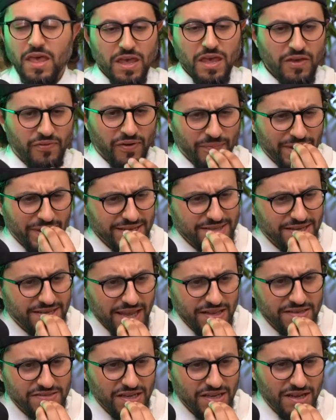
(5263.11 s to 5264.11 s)
if I'm not
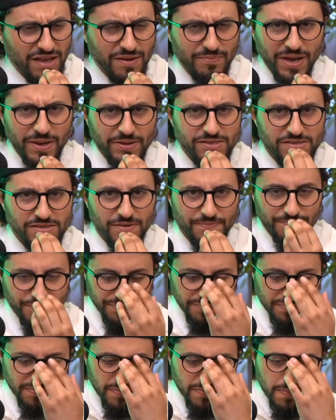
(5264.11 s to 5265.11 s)
tasting,
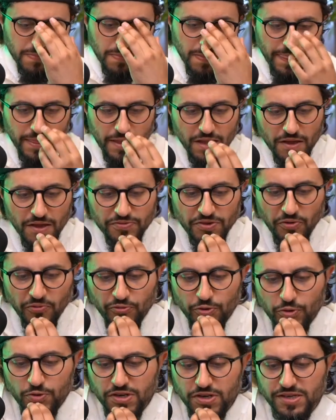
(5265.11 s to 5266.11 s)
if the
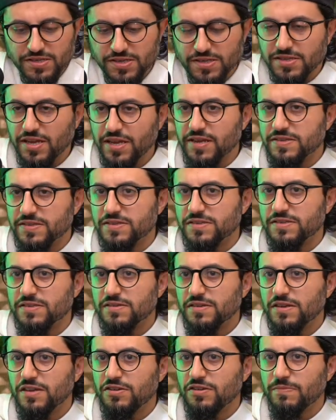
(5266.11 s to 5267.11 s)
food doesn't taste
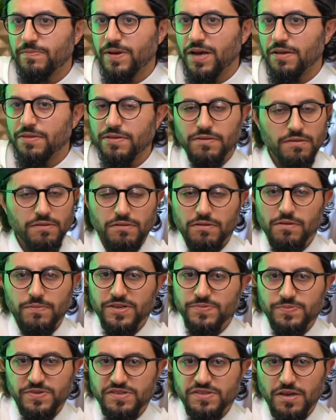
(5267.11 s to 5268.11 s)
in your mouth, you
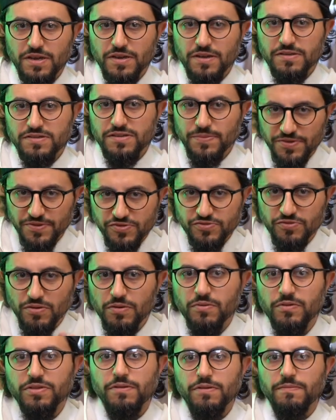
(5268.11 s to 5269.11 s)
must be sick. Something's
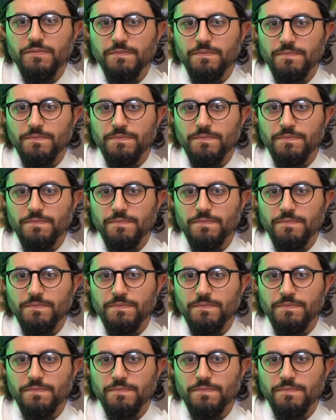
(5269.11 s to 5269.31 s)
wrong with you.